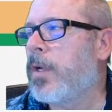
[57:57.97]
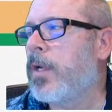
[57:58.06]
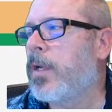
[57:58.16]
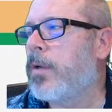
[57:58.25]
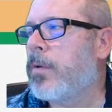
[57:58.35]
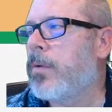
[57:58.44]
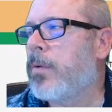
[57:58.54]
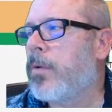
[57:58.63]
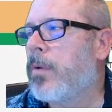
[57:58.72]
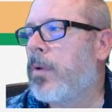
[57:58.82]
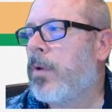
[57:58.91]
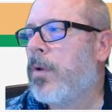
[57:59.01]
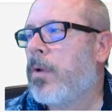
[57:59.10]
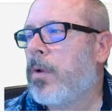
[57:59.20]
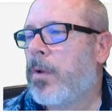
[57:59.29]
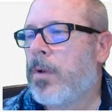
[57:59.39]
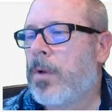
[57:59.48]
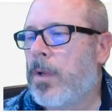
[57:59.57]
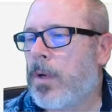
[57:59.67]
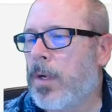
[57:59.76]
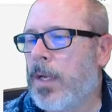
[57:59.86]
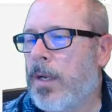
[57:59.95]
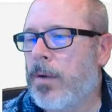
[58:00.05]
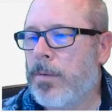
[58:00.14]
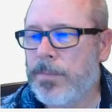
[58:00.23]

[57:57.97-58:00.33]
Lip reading: Kent. Log out.